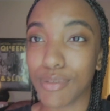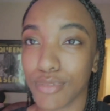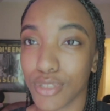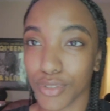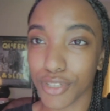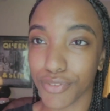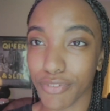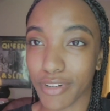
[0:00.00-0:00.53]

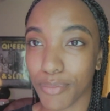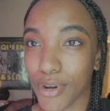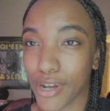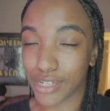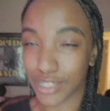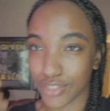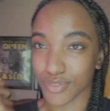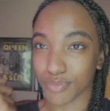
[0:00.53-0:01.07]
sort of
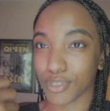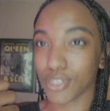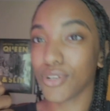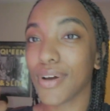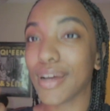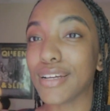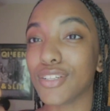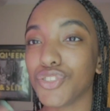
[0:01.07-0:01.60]
rebranding, so I'm gonna
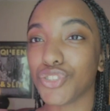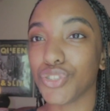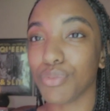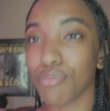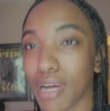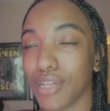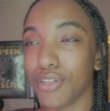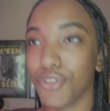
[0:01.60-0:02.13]
go ahead and shoot
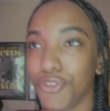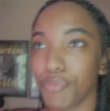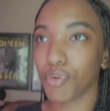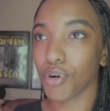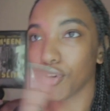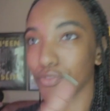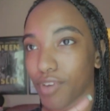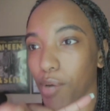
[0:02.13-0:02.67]
my new
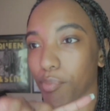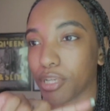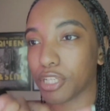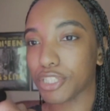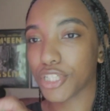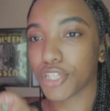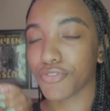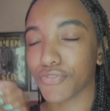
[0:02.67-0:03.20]
profile
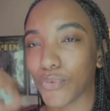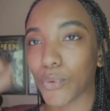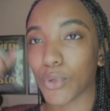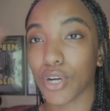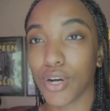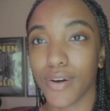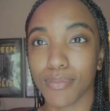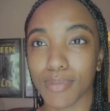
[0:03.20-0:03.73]
picture
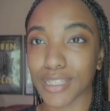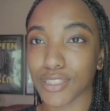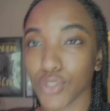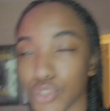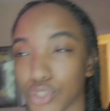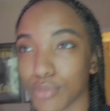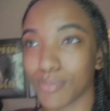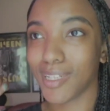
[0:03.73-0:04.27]
for all my
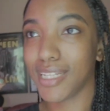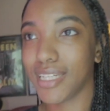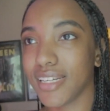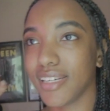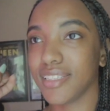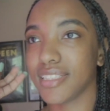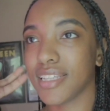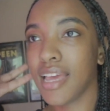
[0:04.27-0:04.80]
social
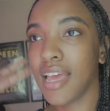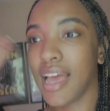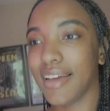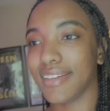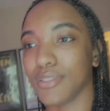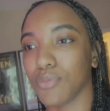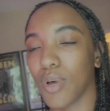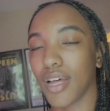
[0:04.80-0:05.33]
medias,
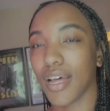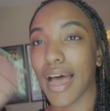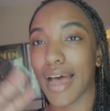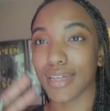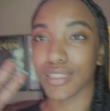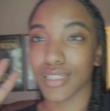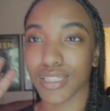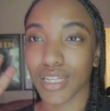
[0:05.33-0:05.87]
as well
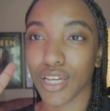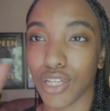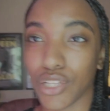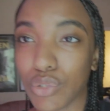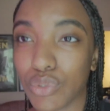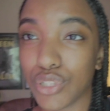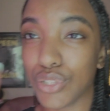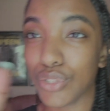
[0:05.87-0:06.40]
as a
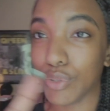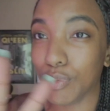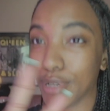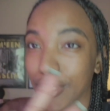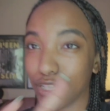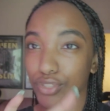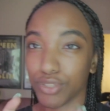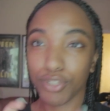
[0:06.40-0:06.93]
YouTube
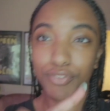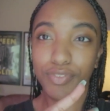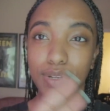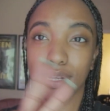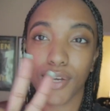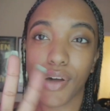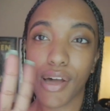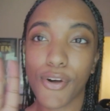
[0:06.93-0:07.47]
intro
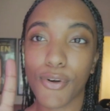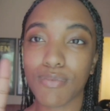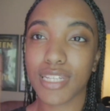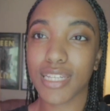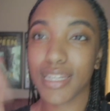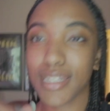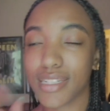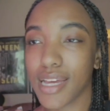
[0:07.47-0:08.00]
video I hope to
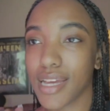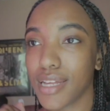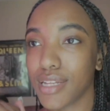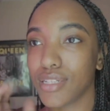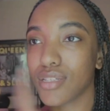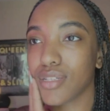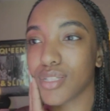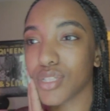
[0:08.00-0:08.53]
get
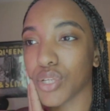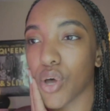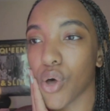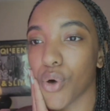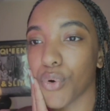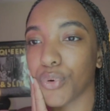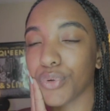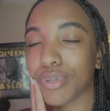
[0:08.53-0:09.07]
done.
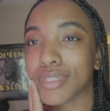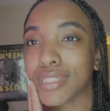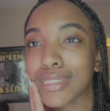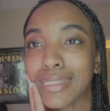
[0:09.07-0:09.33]
So